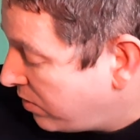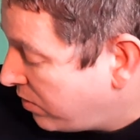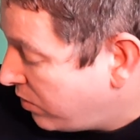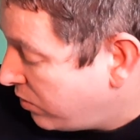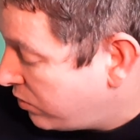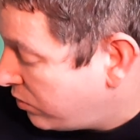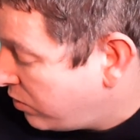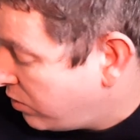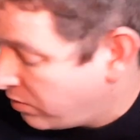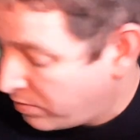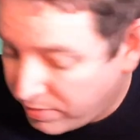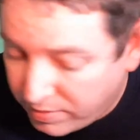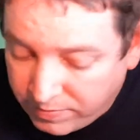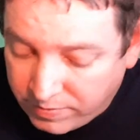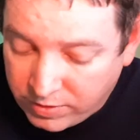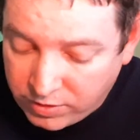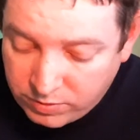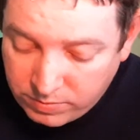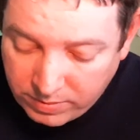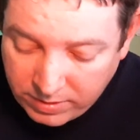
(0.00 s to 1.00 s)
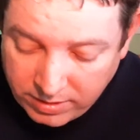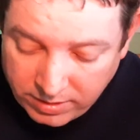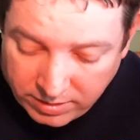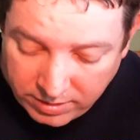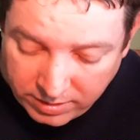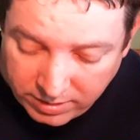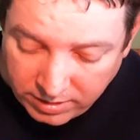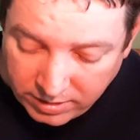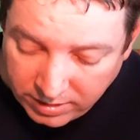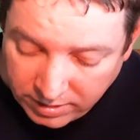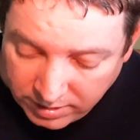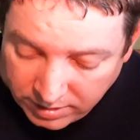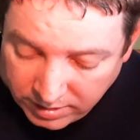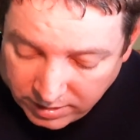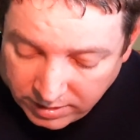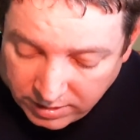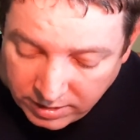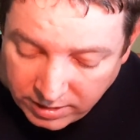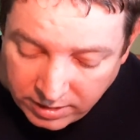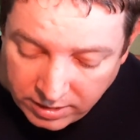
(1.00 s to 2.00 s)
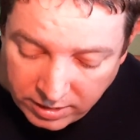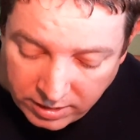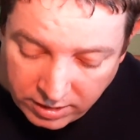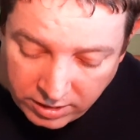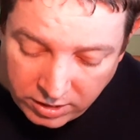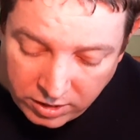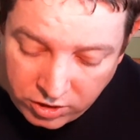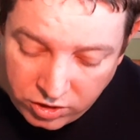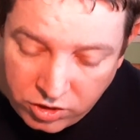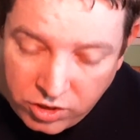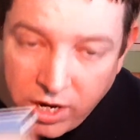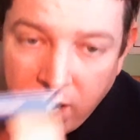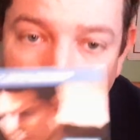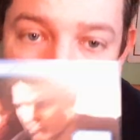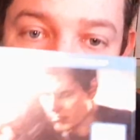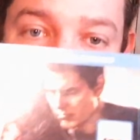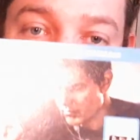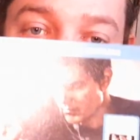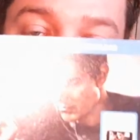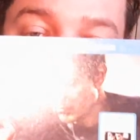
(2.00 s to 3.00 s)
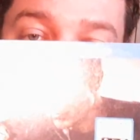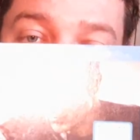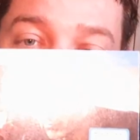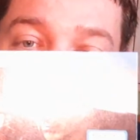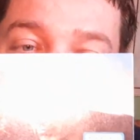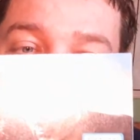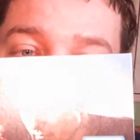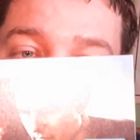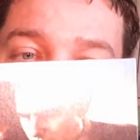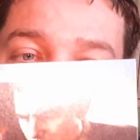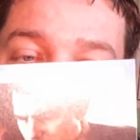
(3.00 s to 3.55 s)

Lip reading: Goes along with the first one. Jack Reacher, Never